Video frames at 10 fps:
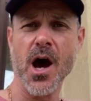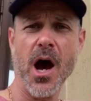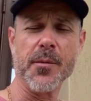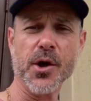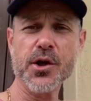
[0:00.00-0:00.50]

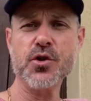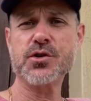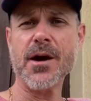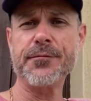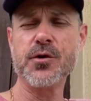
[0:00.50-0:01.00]
I'm going to
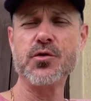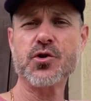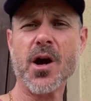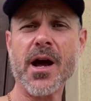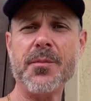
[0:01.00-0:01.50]
use that
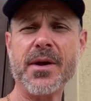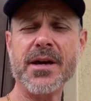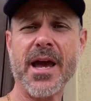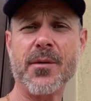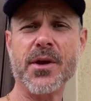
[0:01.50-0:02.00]
Viewtron
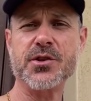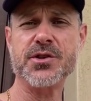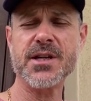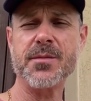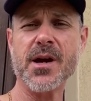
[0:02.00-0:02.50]
IP camera that
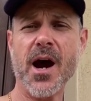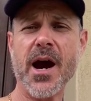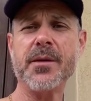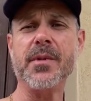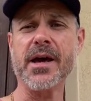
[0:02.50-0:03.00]
you see
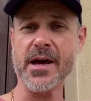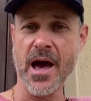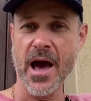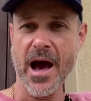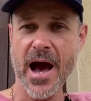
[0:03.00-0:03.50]
behind me.
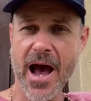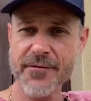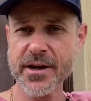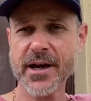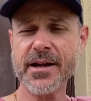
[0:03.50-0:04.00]
I
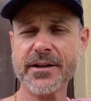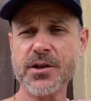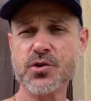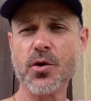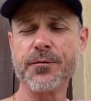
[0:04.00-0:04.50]
have it
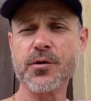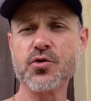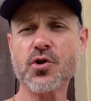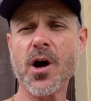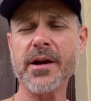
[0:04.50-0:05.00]
connected to a
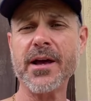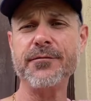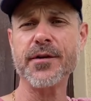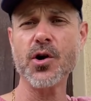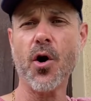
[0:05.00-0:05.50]
Viewtron
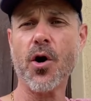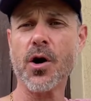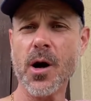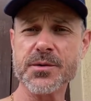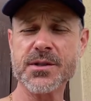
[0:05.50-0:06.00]

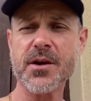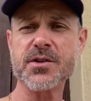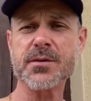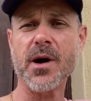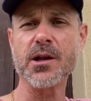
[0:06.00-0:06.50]
NVR
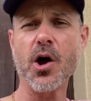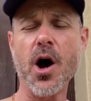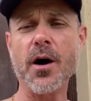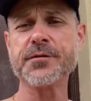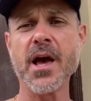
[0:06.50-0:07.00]
upstairs in my
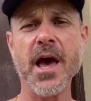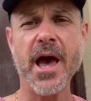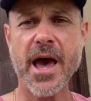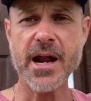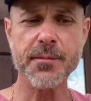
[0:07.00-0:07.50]
loft
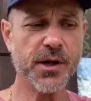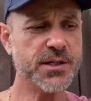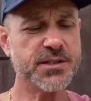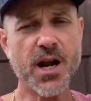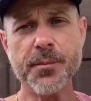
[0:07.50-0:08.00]
and I'm going to
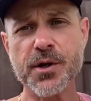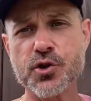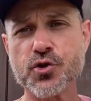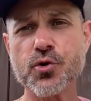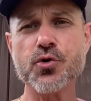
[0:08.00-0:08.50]
set up an
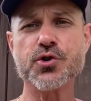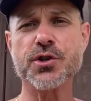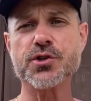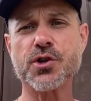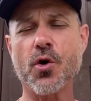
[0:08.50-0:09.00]

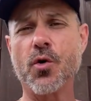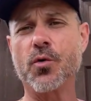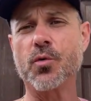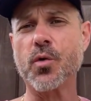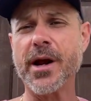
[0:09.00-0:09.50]
intrusion
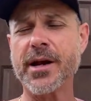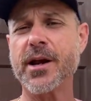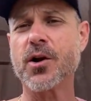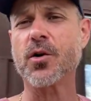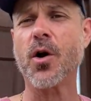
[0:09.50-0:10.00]
zone right
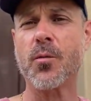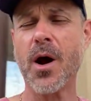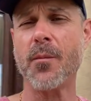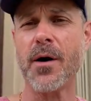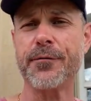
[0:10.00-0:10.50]
here
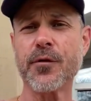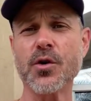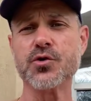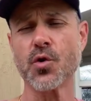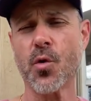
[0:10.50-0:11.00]
around my
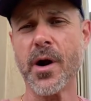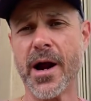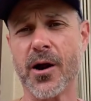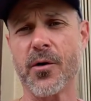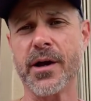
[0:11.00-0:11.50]
front door
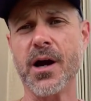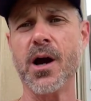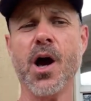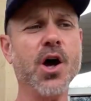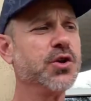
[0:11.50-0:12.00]

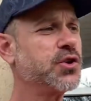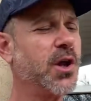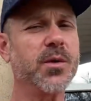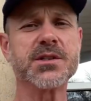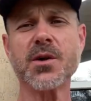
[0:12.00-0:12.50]
area so
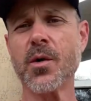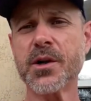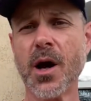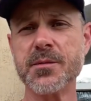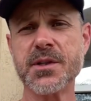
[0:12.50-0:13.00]
that when someone
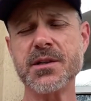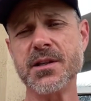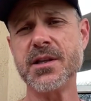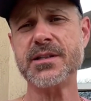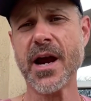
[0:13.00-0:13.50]
comes
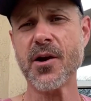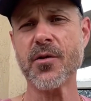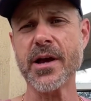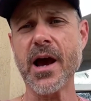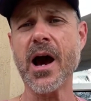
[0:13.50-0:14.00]
into this
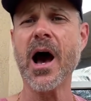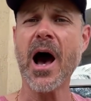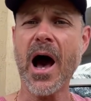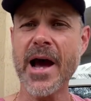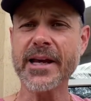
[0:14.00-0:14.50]
area
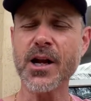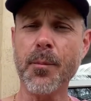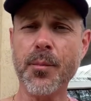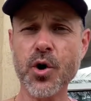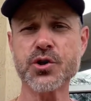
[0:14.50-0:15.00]
I get
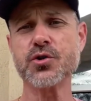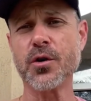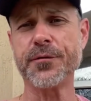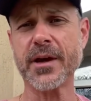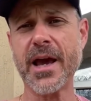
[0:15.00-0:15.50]
a push
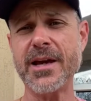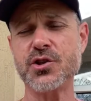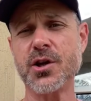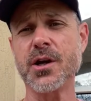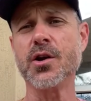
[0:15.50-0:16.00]

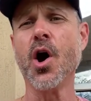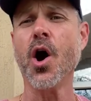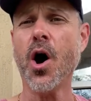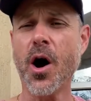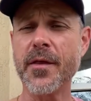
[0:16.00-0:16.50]
notification
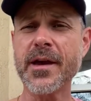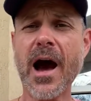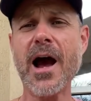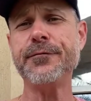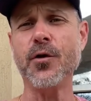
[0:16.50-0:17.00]
on the
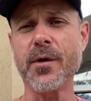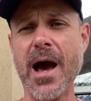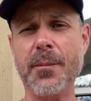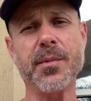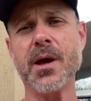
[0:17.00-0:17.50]
iPhone
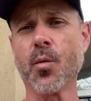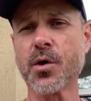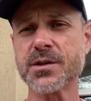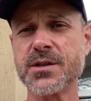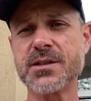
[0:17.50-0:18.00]
app. It
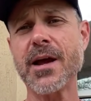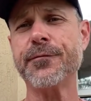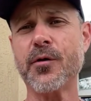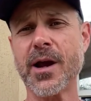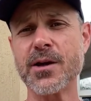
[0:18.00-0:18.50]
works the
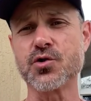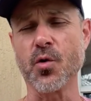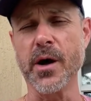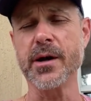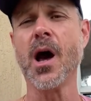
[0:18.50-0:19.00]
same for
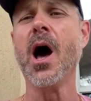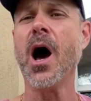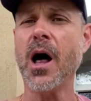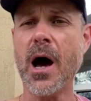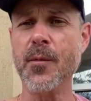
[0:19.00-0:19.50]
Android.
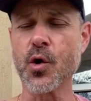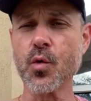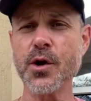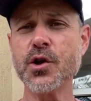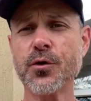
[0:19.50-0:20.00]
I'm gonna
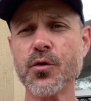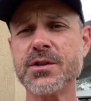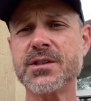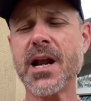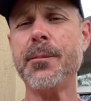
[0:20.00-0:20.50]
run you through
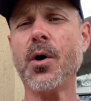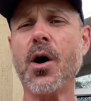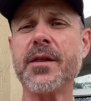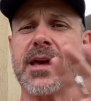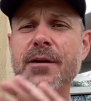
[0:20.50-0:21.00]
this setup
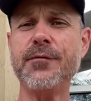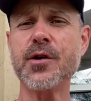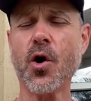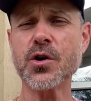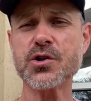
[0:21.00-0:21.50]
on the
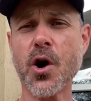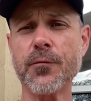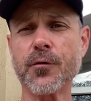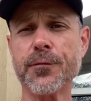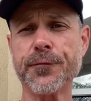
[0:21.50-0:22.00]
NVR
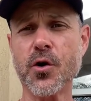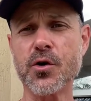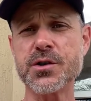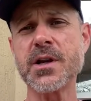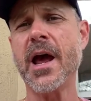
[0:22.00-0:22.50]
software
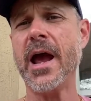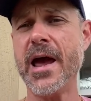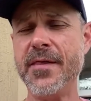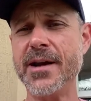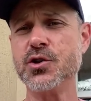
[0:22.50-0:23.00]
first
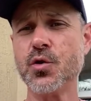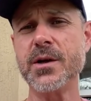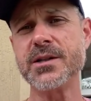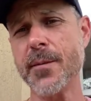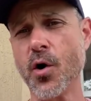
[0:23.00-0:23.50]
and then do
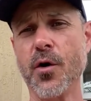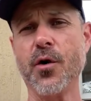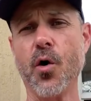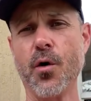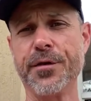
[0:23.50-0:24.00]
a demo of
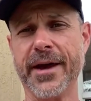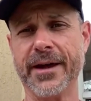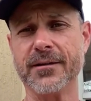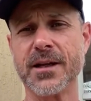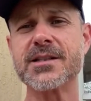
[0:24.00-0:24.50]
the whole
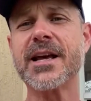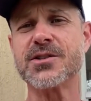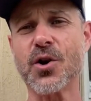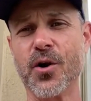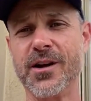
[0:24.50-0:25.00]
thing. Let's
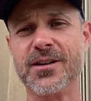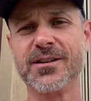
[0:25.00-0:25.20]
get started.